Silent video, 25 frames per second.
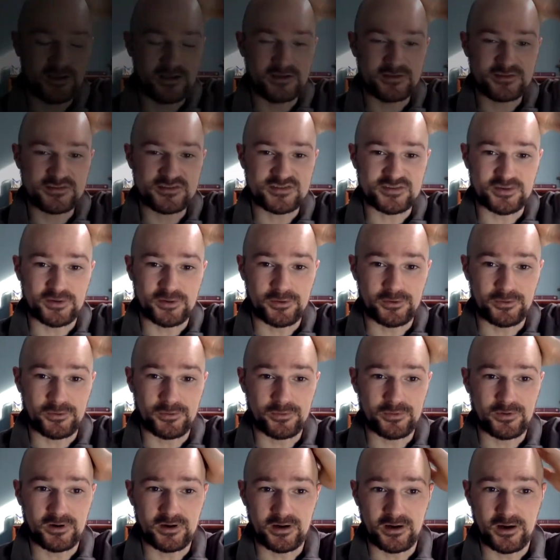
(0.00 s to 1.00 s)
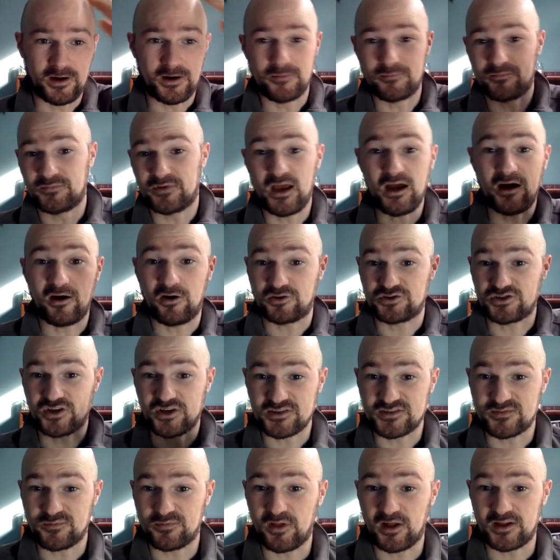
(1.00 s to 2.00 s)
So yeah, I'll share
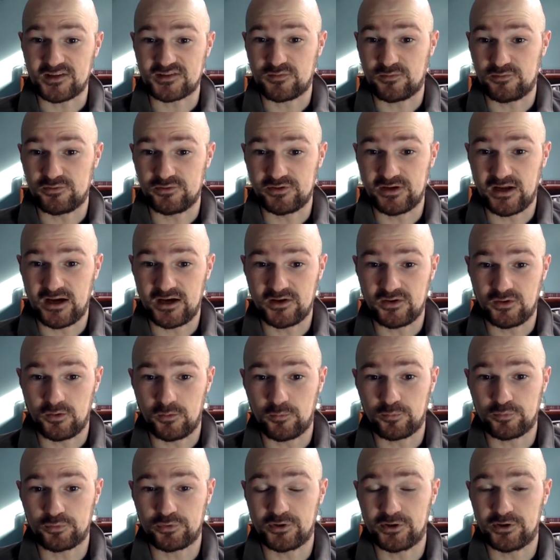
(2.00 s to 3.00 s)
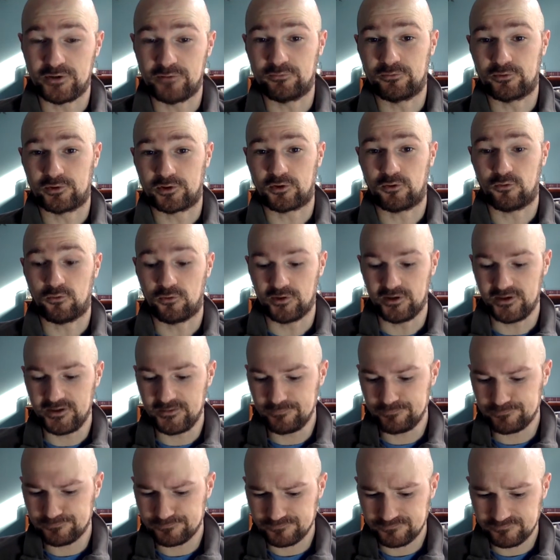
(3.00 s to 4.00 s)
some thoughts with you now,
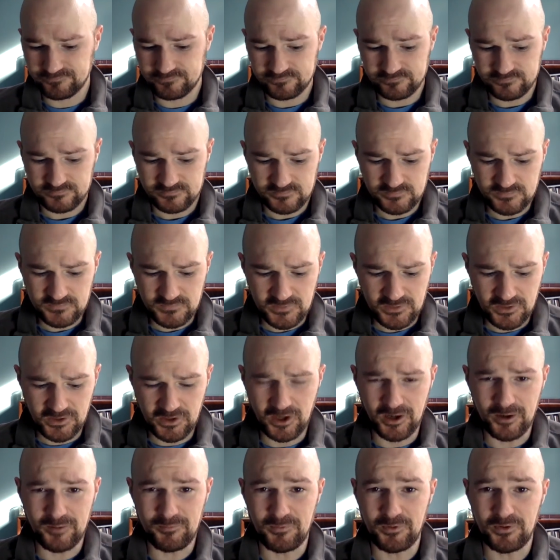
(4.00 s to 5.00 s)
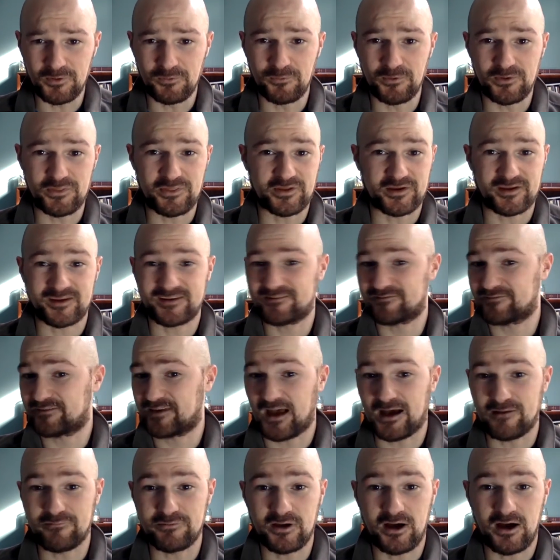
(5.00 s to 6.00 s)
pre-recorded. With the
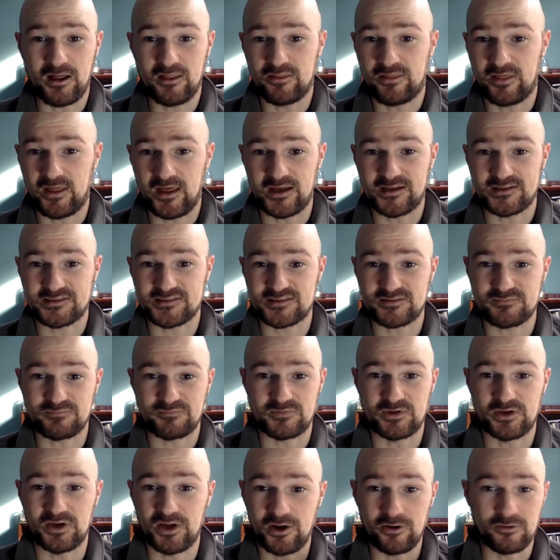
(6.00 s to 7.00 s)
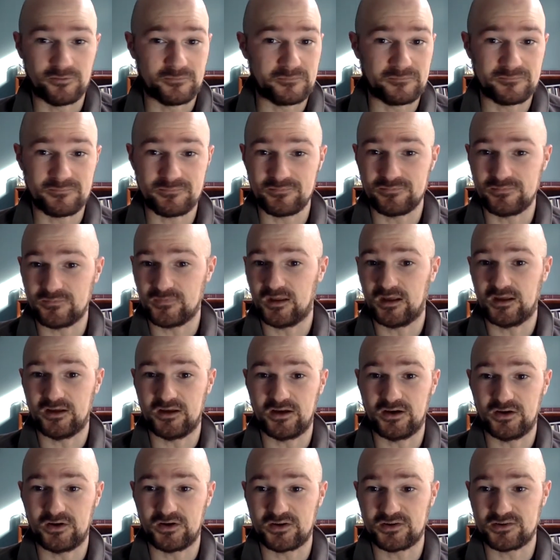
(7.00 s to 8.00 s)
caveat that, you know,
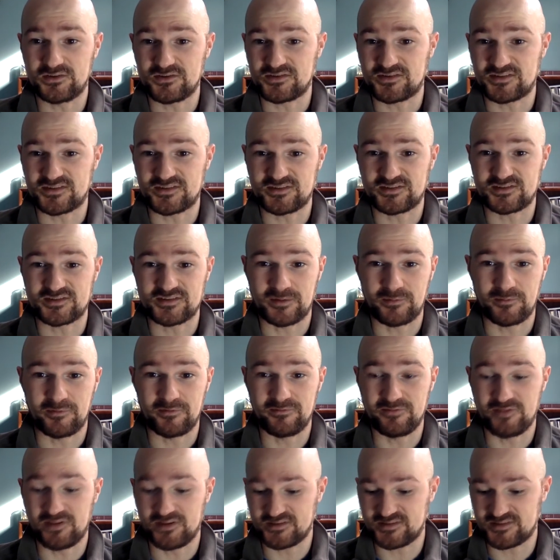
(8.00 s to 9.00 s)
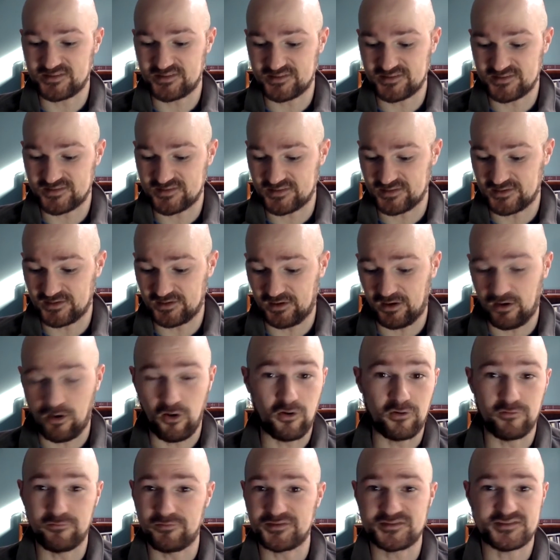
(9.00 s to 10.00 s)
some of this is,
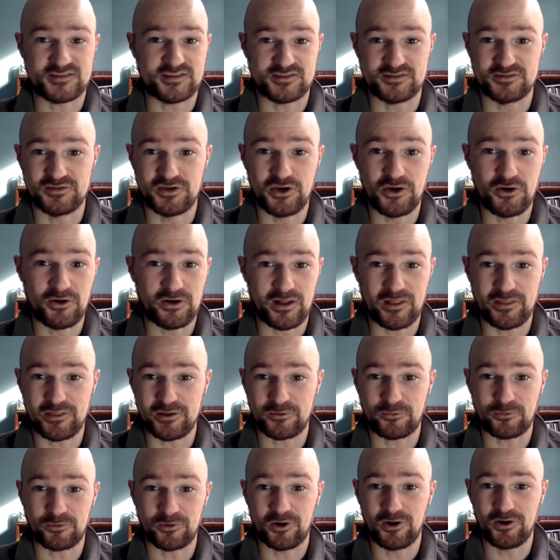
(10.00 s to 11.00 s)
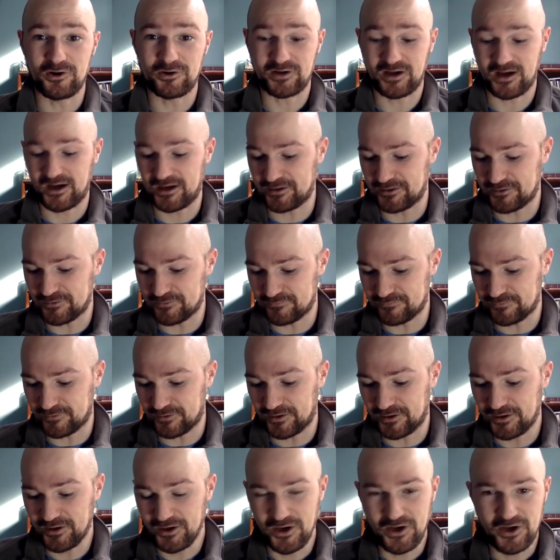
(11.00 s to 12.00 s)
all of this is new, and I think we're all kind
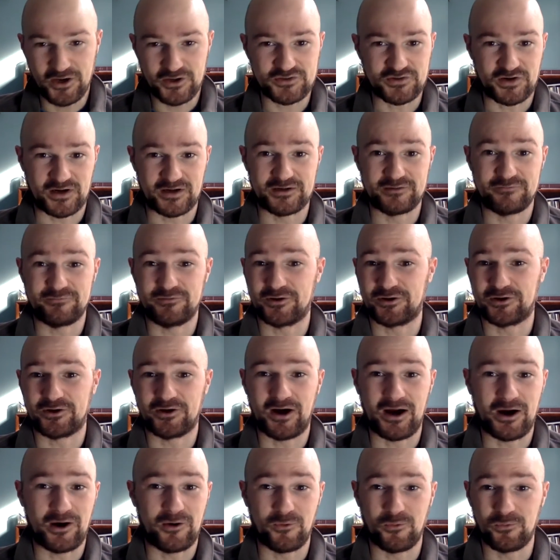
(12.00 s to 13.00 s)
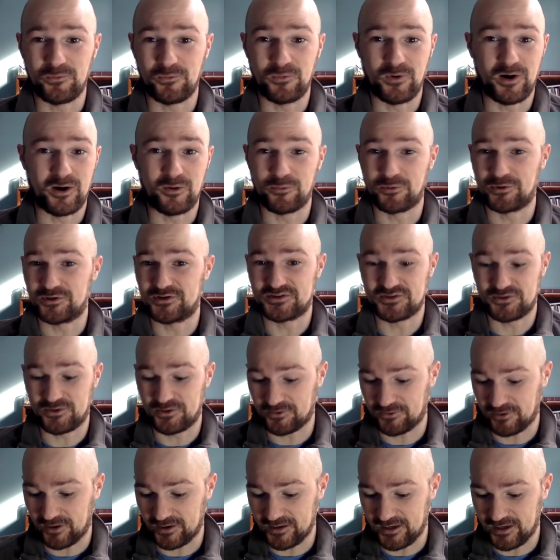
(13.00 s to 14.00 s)
of trying to figure out what we're
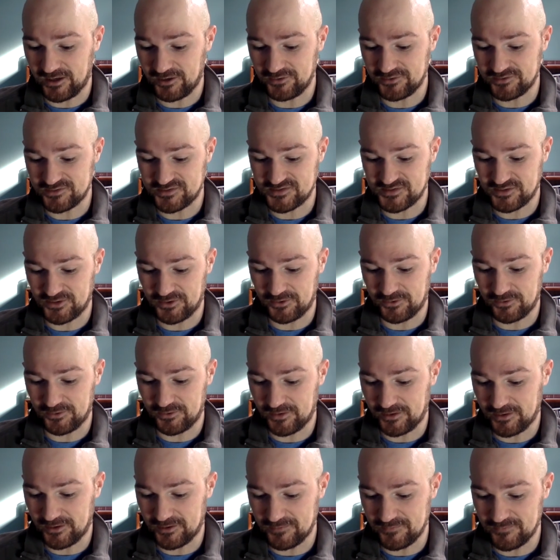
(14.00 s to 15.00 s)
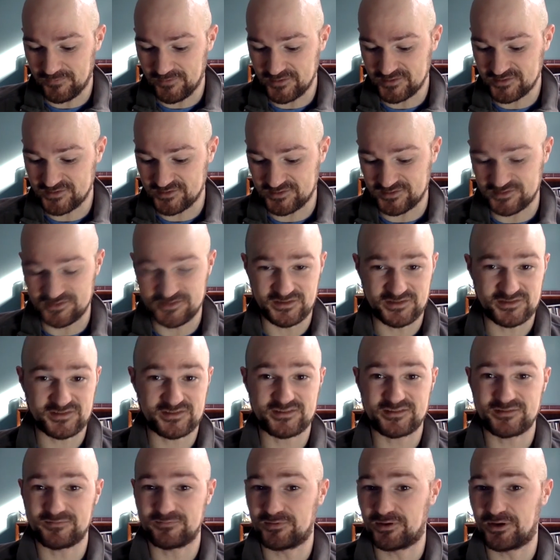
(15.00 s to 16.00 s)
doing right now. And so this is
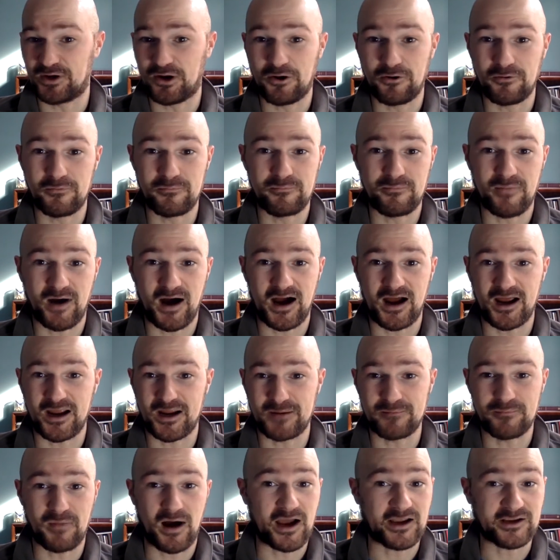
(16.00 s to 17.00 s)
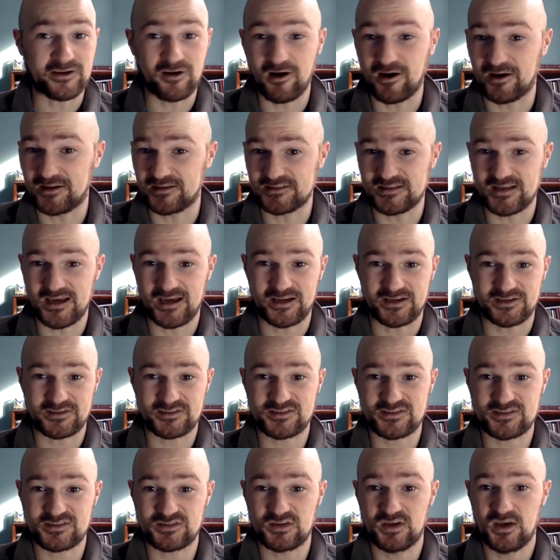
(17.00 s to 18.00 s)
just, you know, my
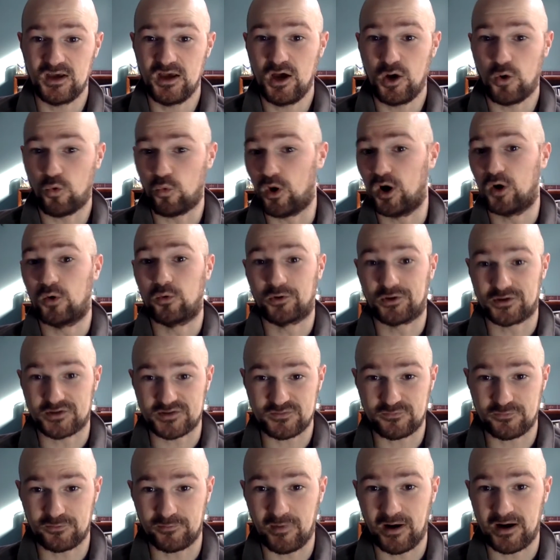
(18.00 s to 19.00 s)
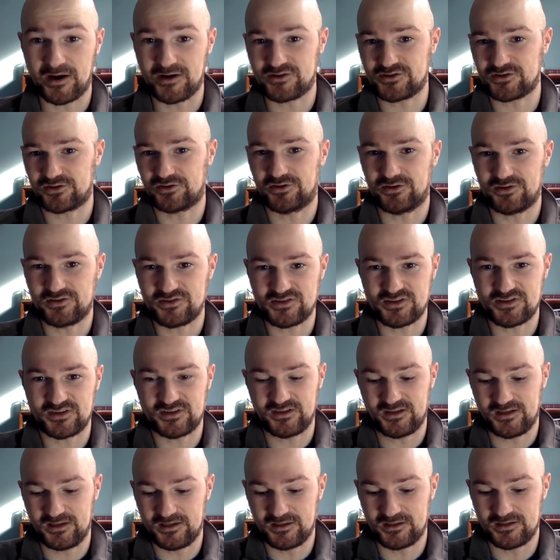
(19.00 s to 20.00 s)
context, what works for my church
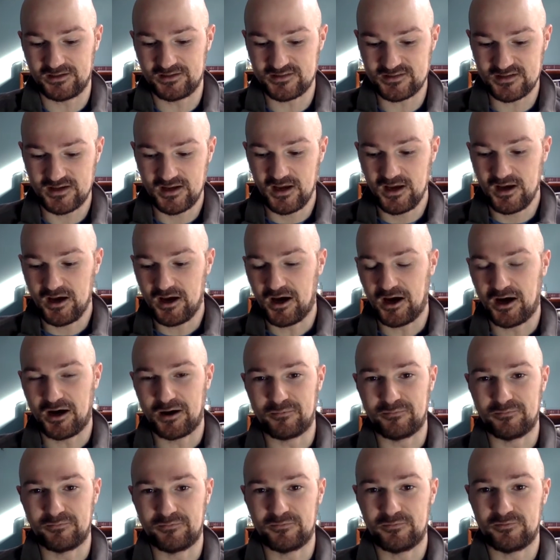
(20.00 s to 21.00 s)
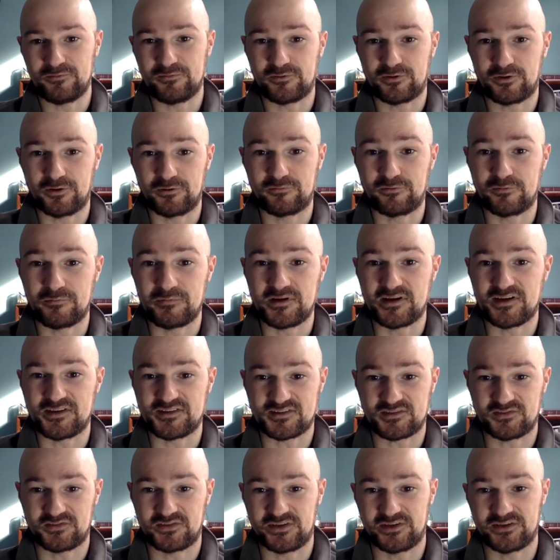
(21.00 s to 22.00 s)
and for me as
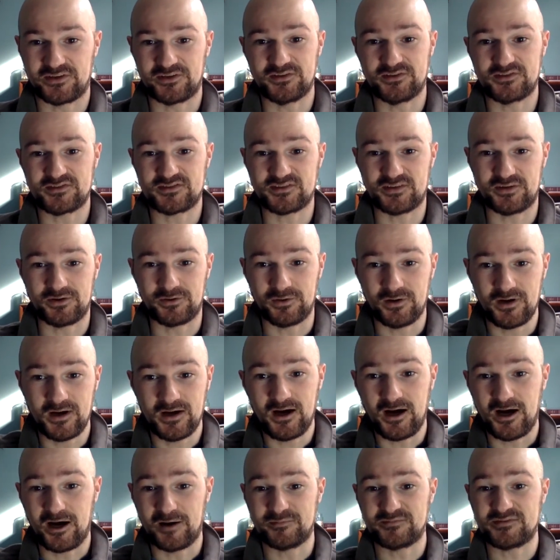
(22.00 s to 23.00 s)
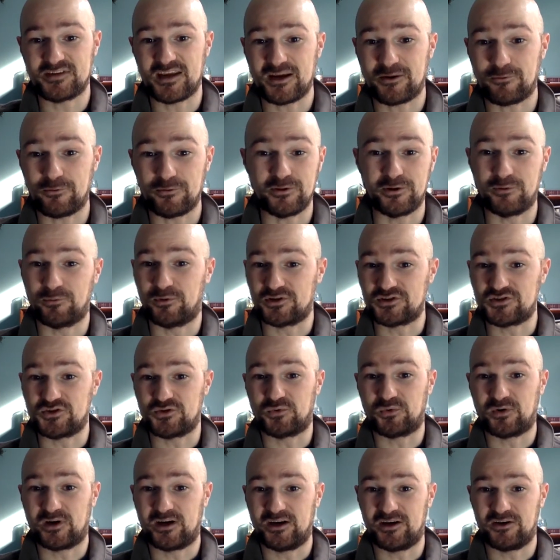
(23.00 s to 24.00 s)
a leader. So take with it what you
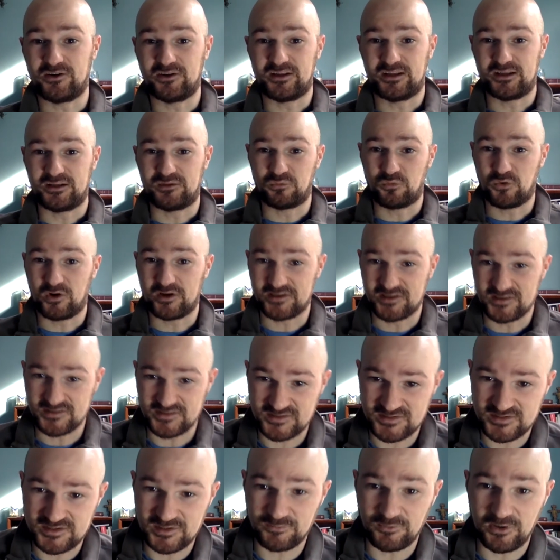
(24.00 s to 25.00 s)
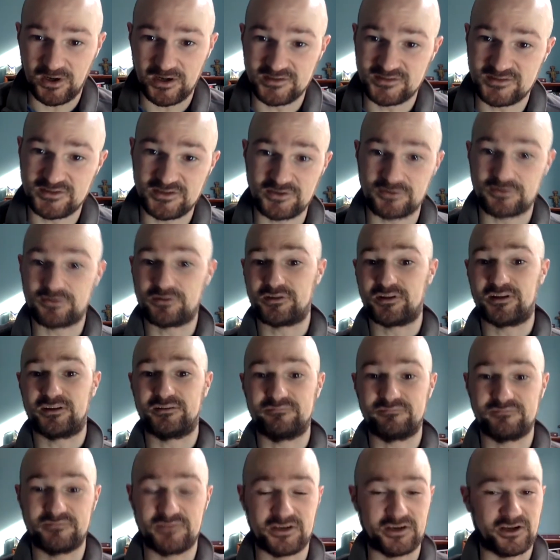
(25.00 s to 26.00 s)
will, and what doesn't seem right to you,
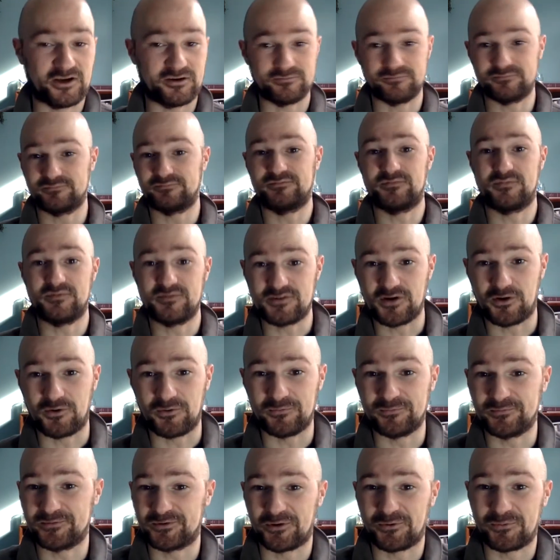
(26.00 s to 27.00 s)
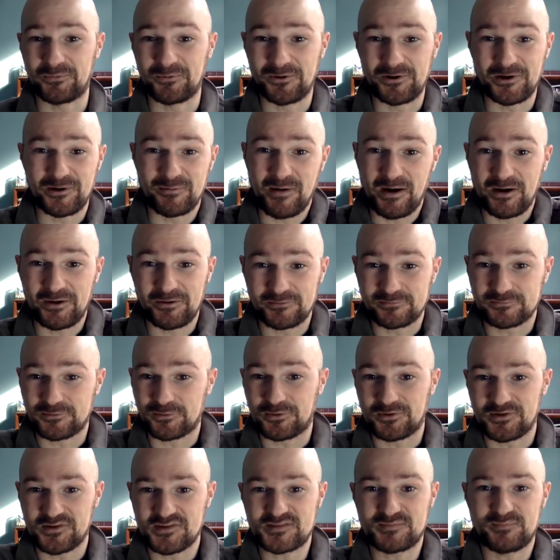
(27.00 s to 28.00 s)
then, you know, don't worry about it, of
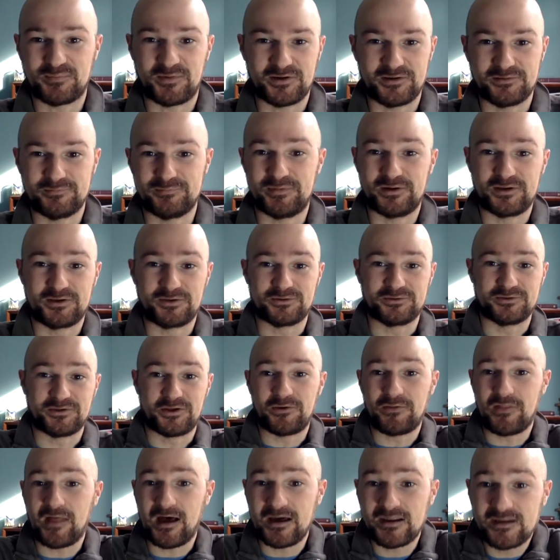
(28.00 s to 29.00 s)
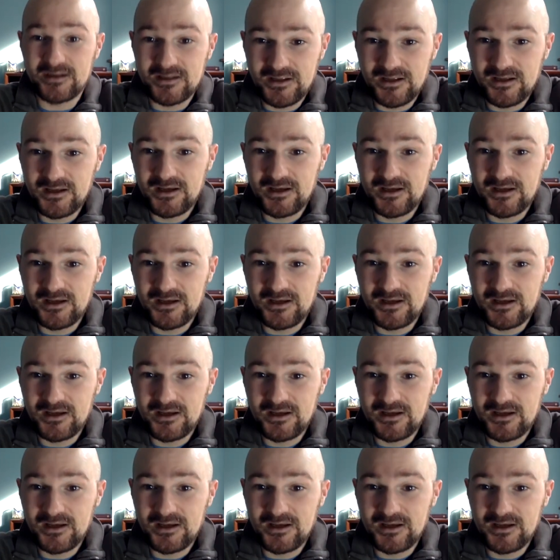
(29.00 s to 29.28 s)
course, but you'll know that.